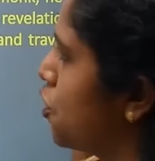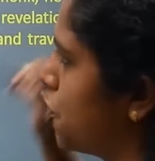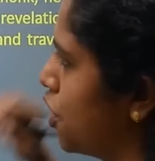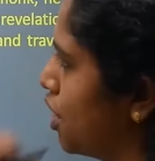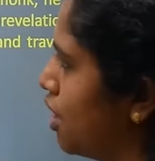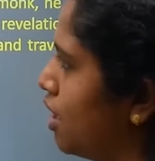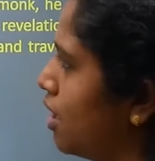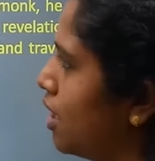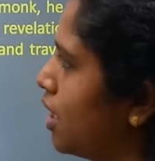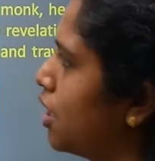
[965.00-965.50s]

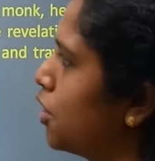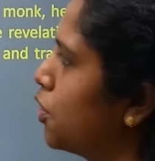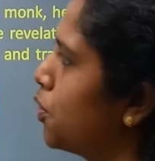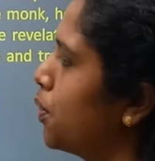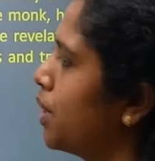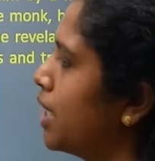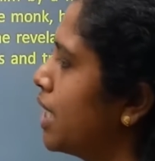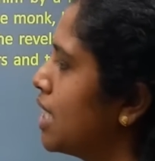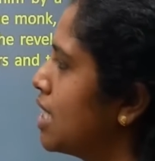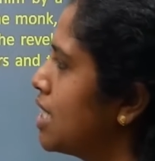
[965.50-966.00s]
journey through
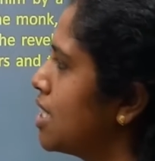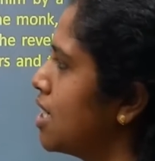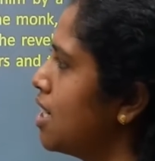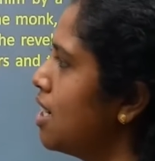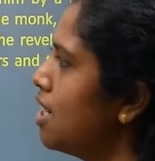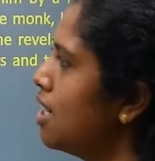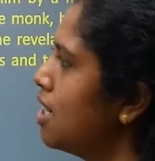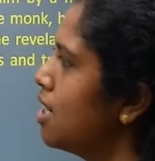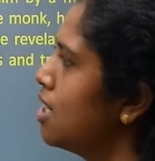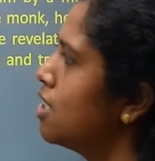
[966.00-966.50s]

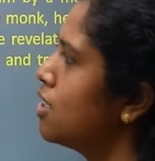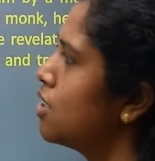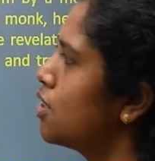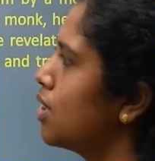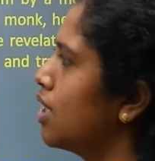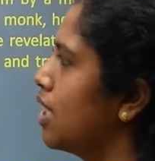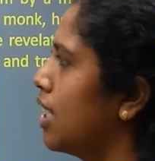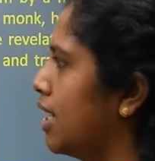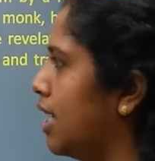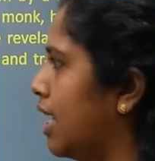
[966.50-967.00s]
India to
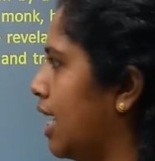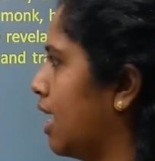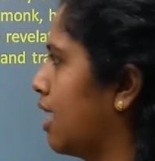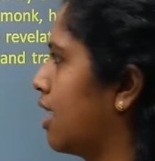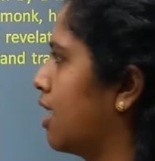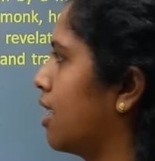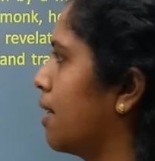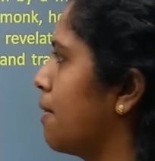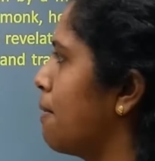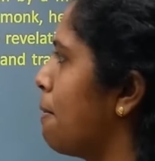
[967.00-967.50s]
Ladakh.
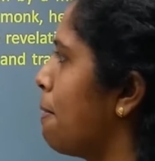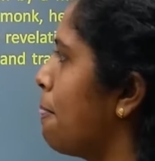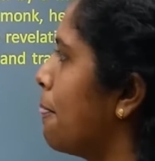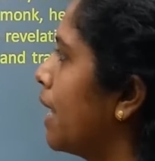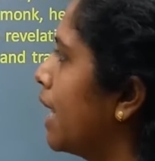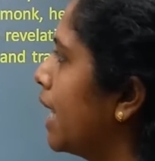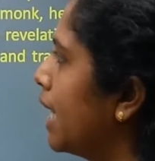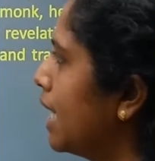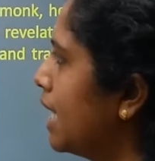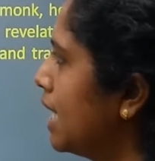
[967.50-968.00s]

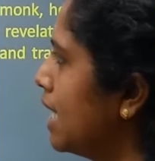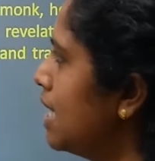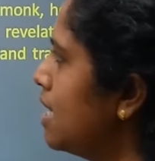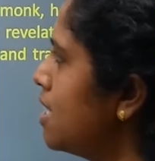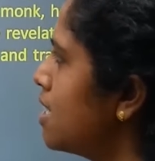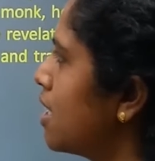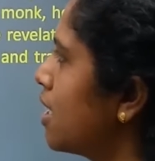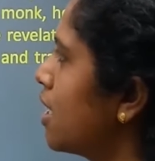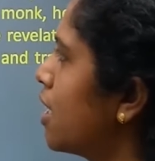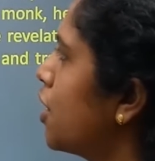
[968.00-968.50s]
In
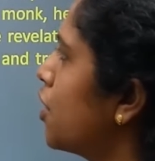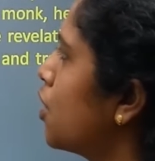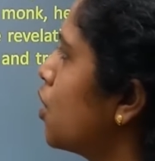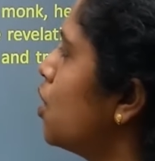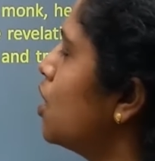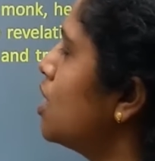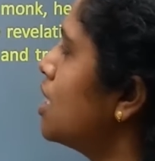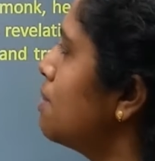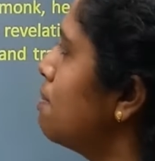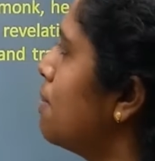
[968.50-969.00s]
it, he
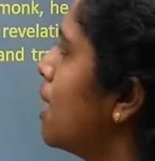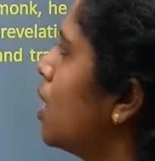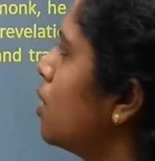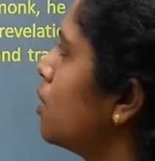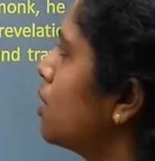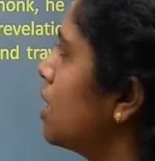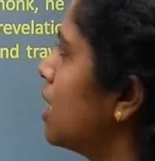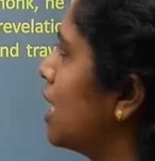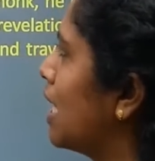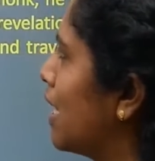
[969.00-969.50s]
wrote
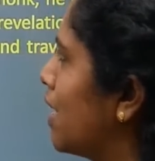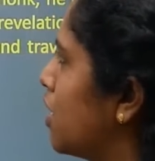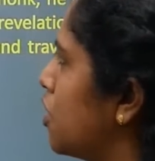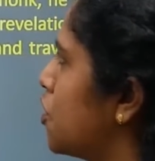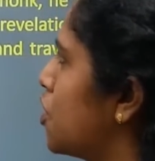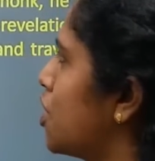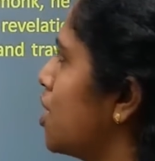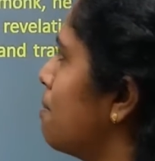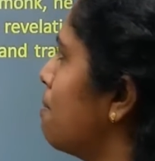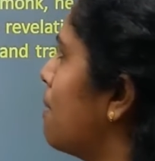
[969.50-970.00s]
about an ancient